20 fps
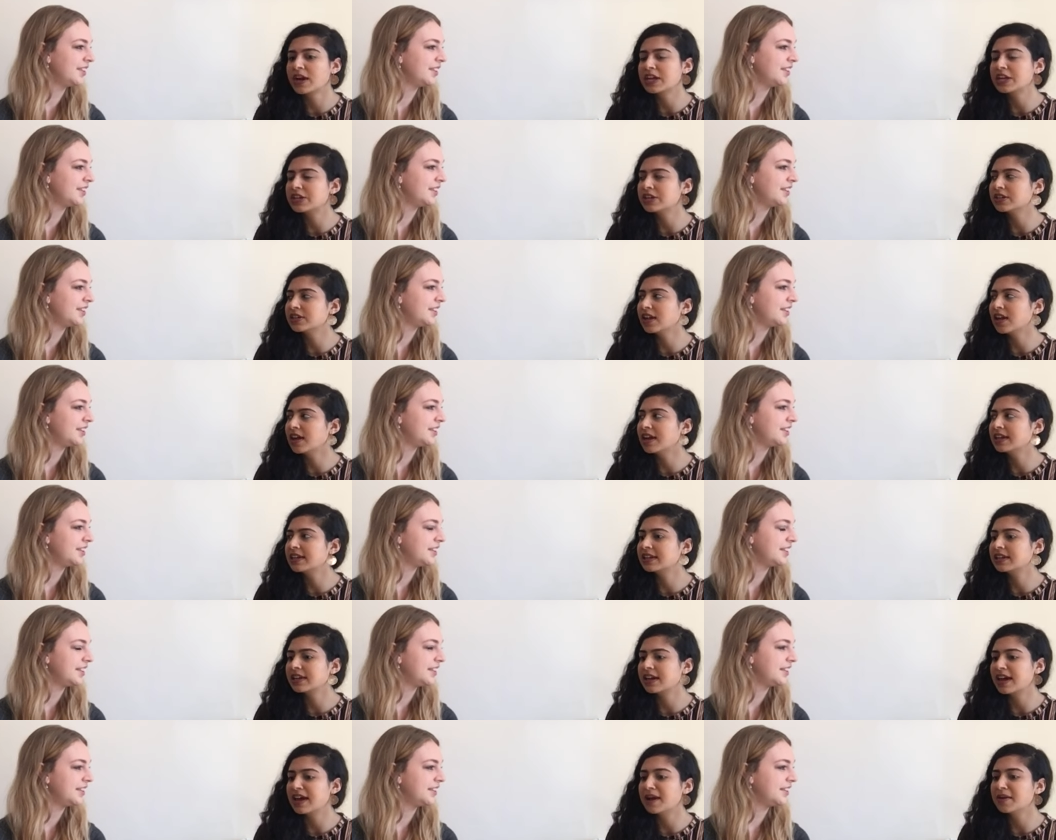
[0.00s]
Speaker 1: where you could
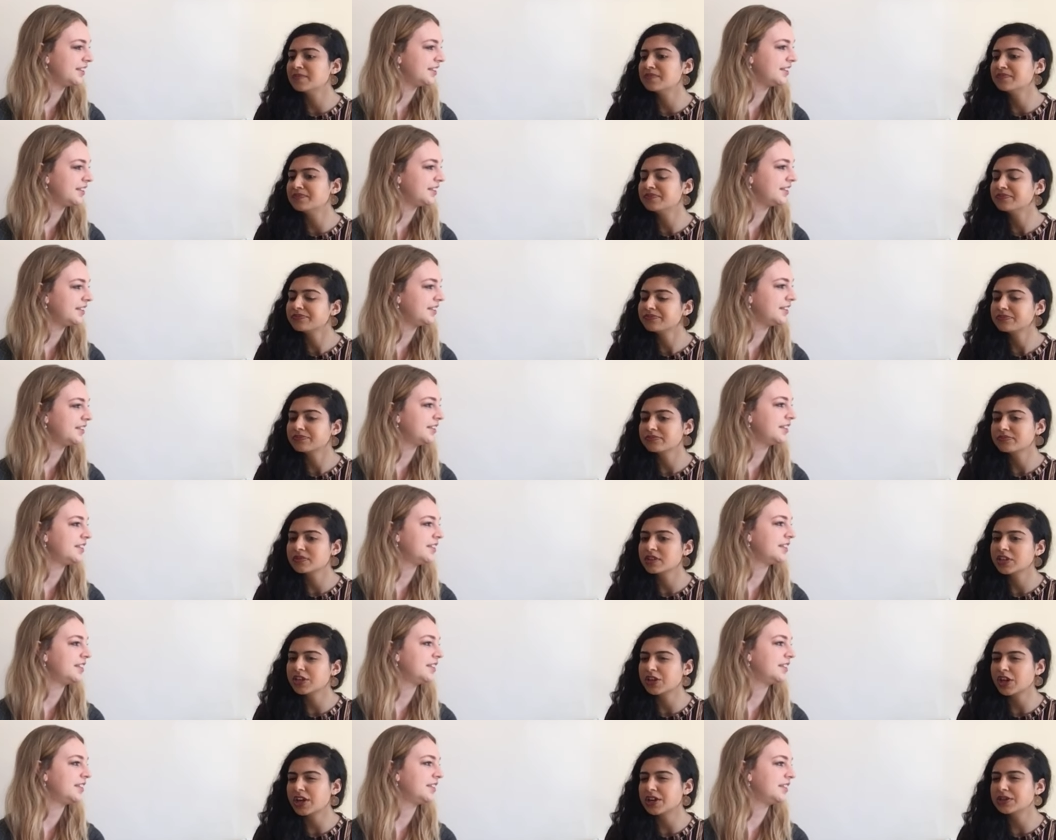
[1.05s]
like um,
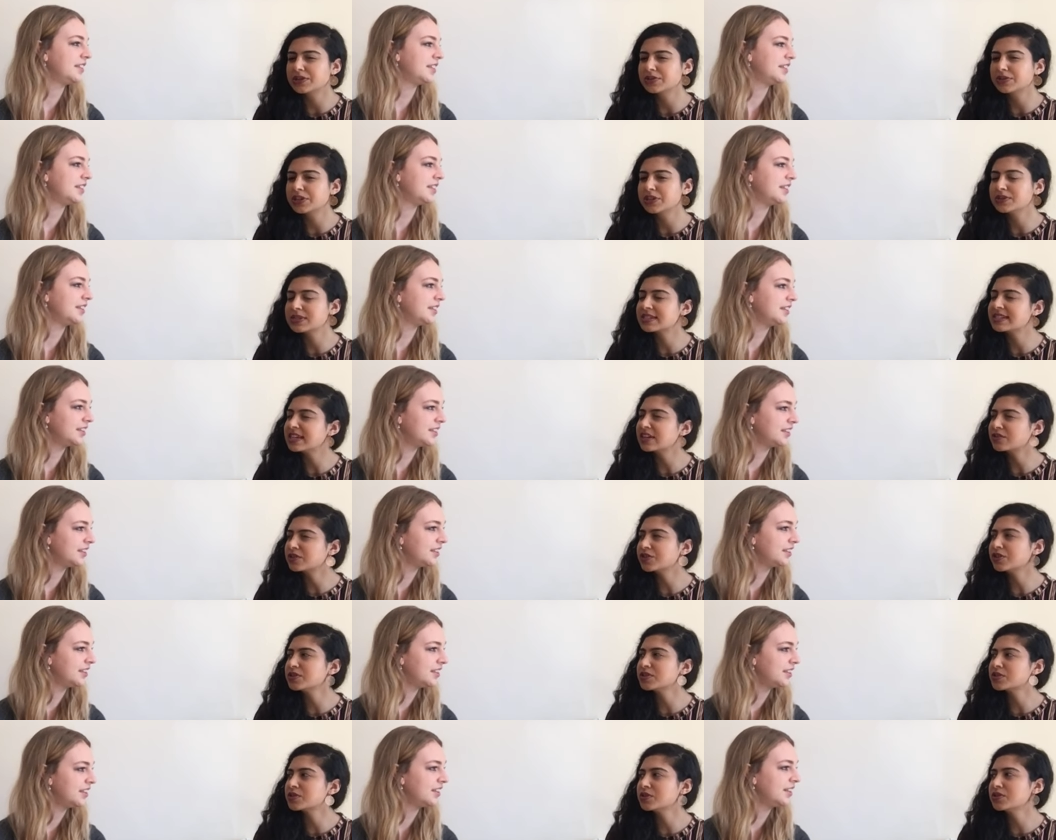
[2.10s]
you go use
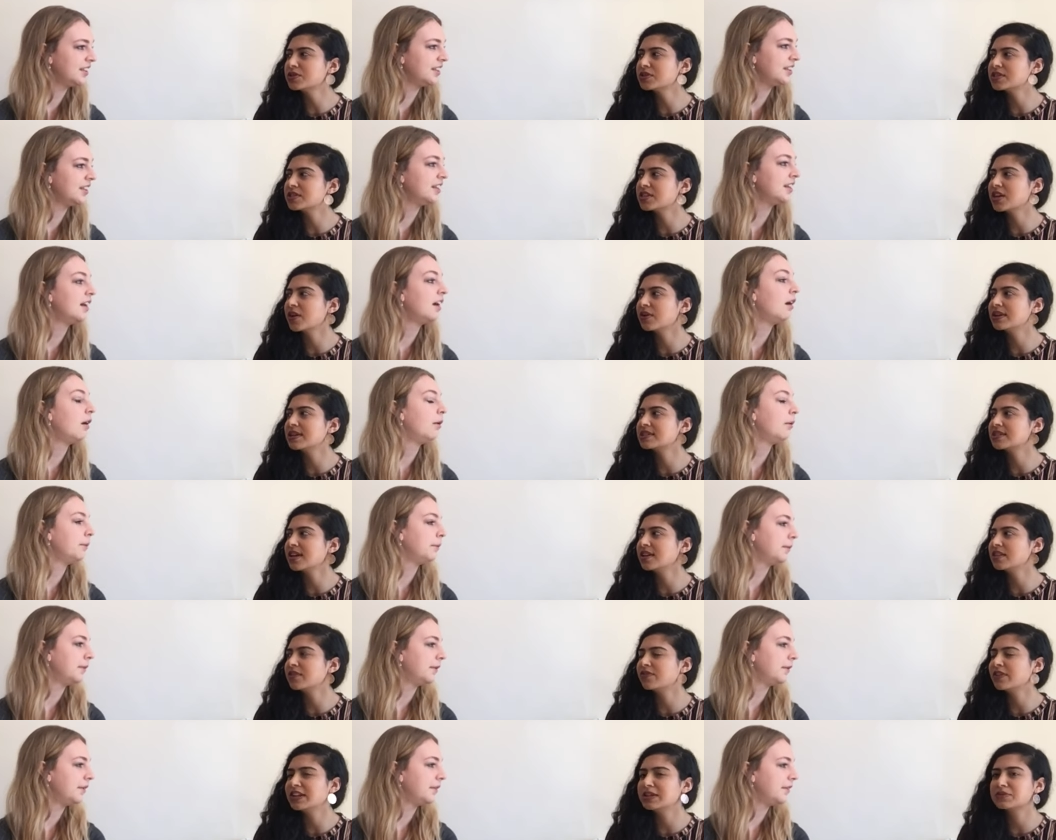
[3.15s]
synchrotron source, so it's like the
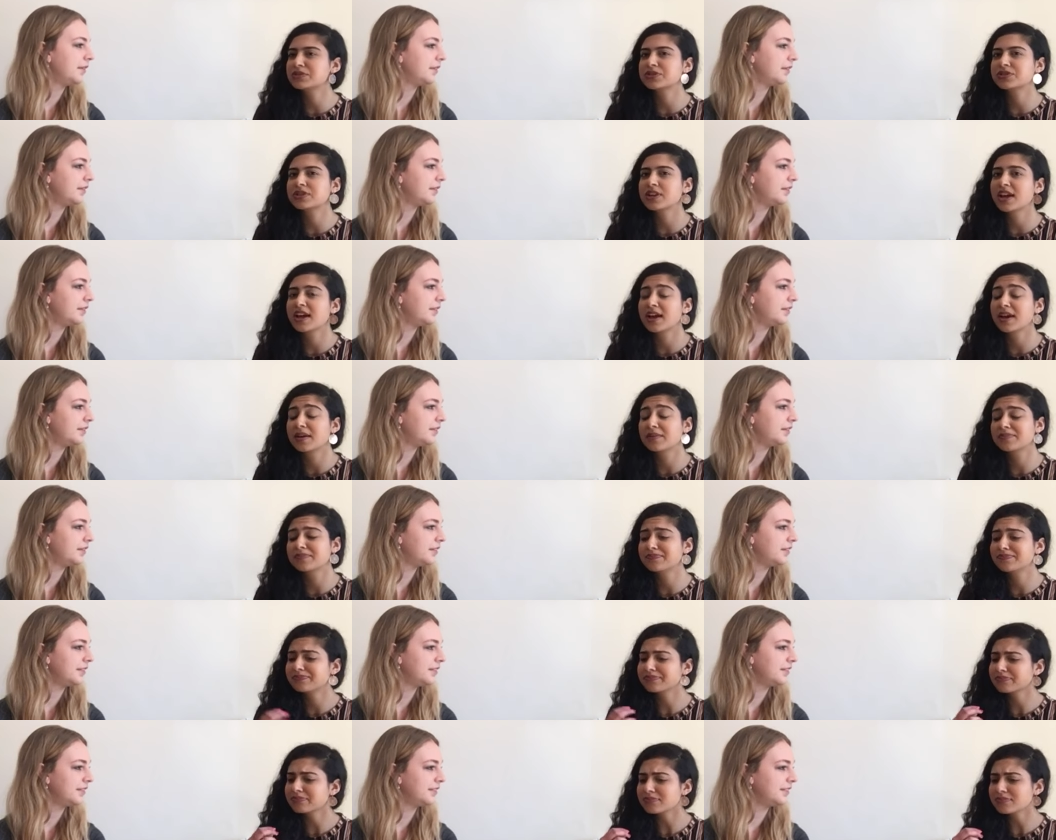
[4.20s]
Philips, uh,
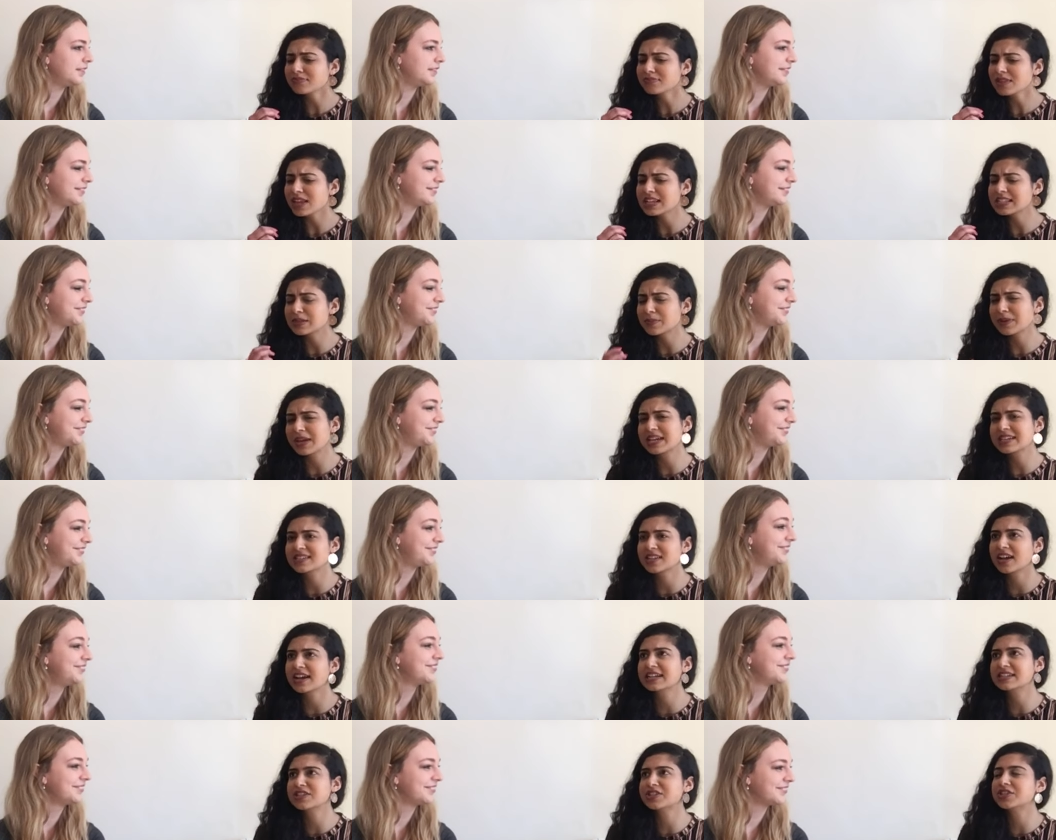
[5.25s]
it's the
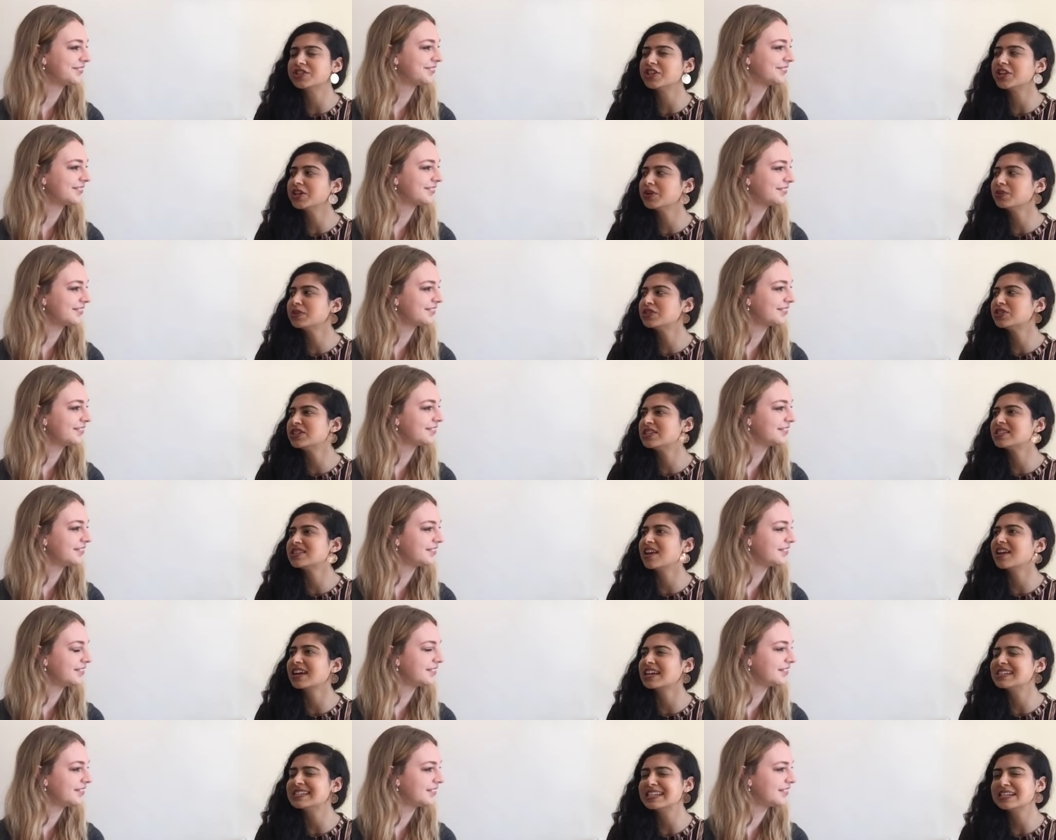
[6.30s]
PSI Institute, which is
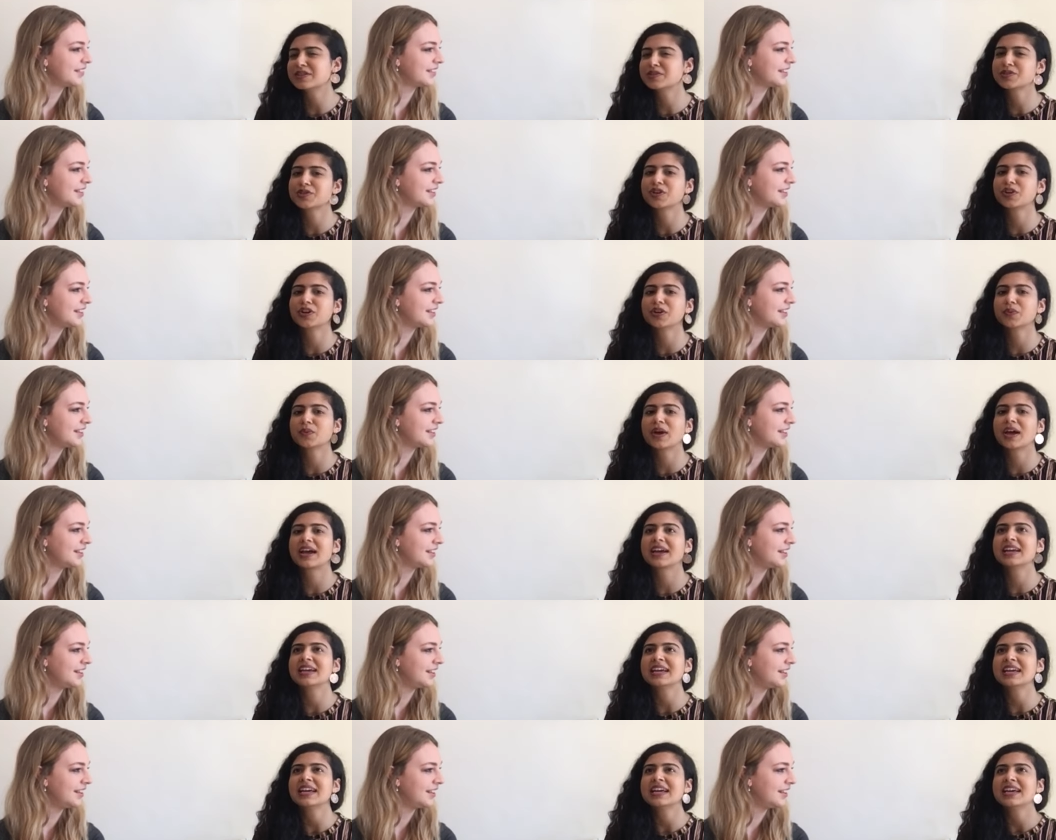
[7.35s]
like a synchrotron where
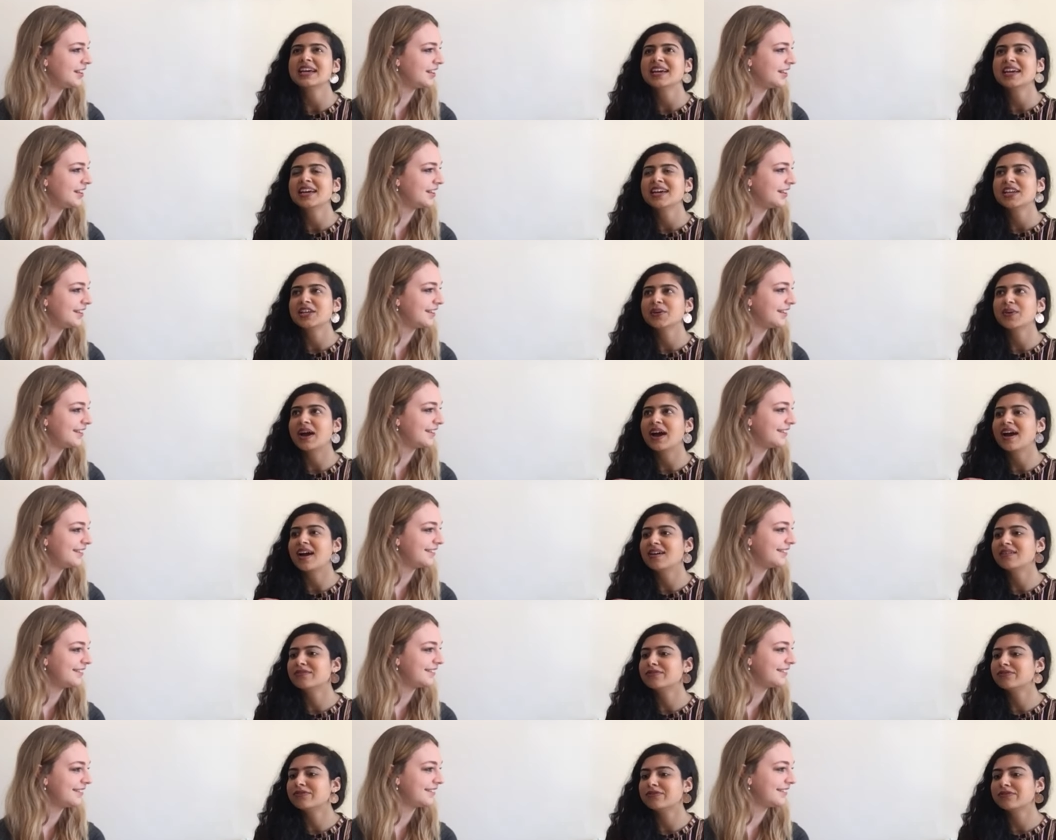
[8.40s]
you
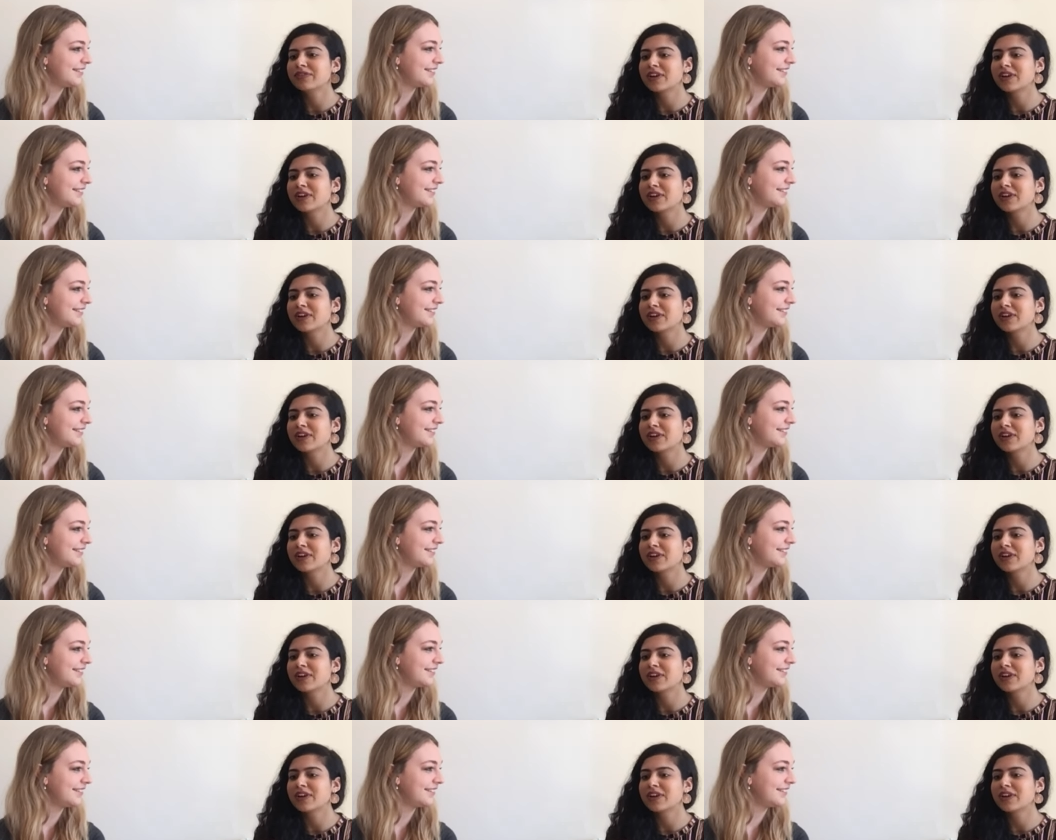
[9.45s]
have.